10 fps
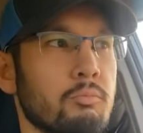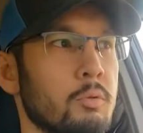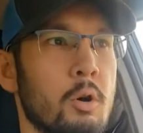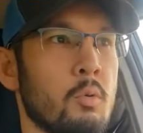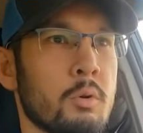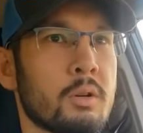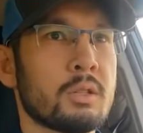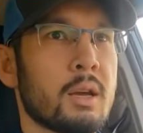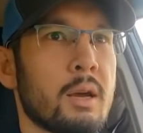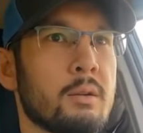No warning
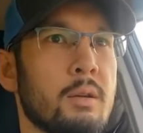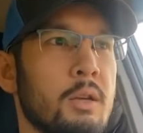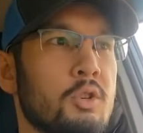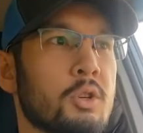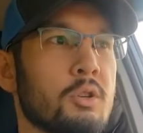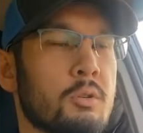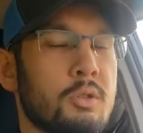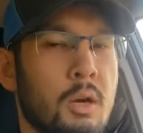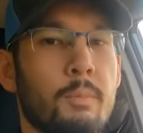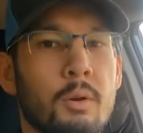sign, it just
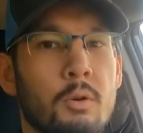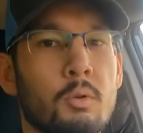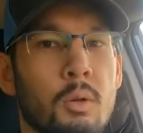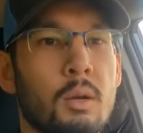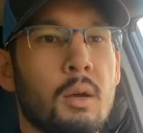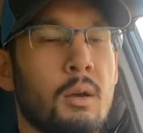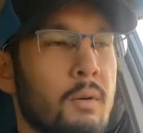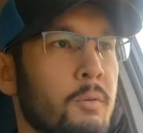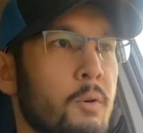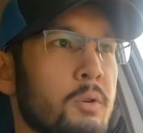starts dumping coolant.
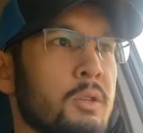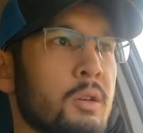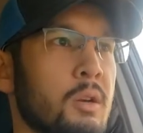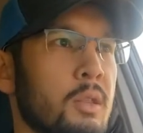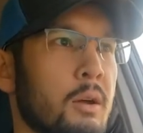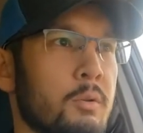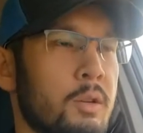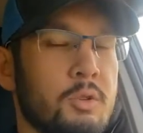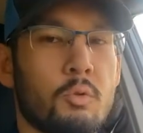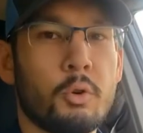Of course, that
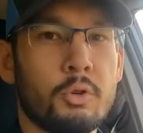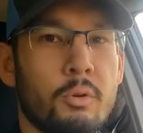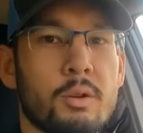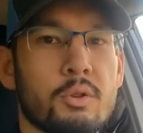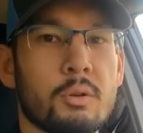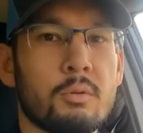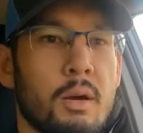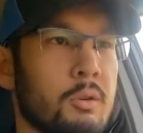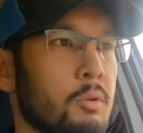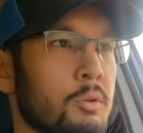destroys your engine,
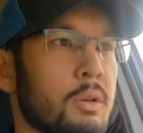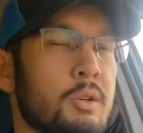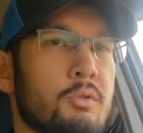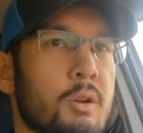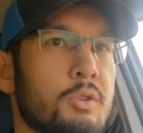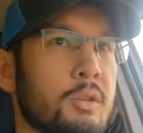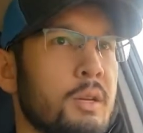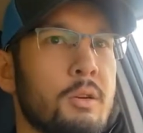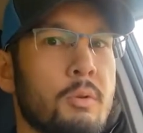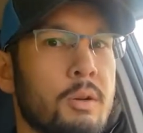right? Totals out your engine,
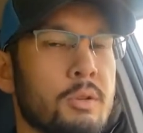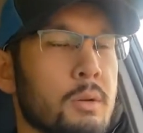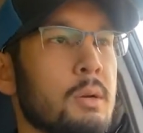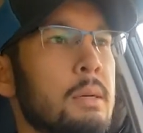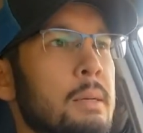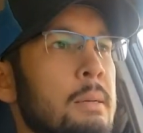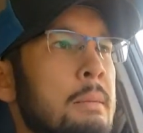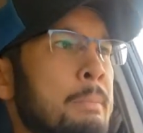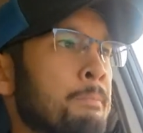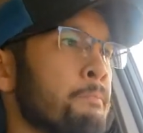you need a new
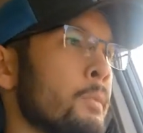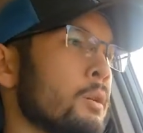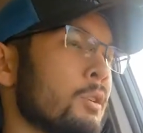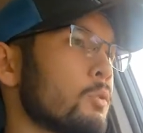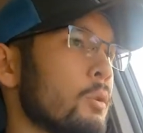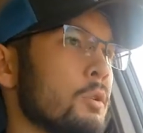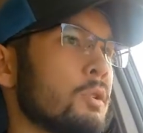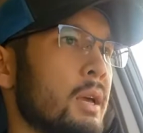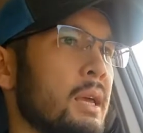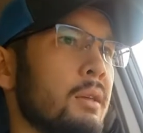engine. That's one of
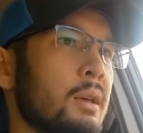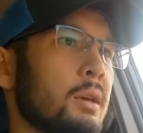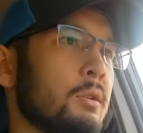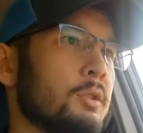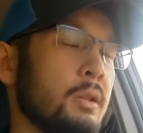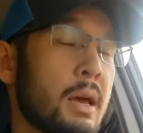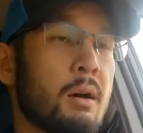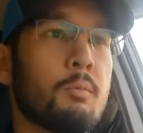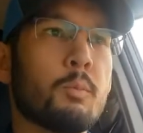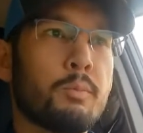those Achilles heels.
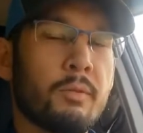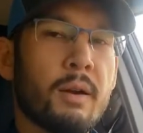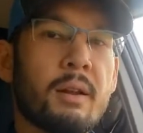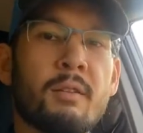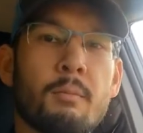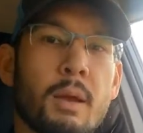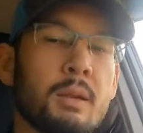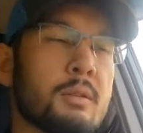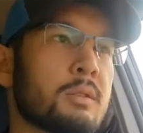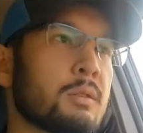Now, preventative
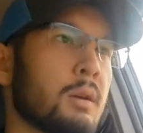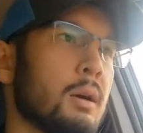maintenance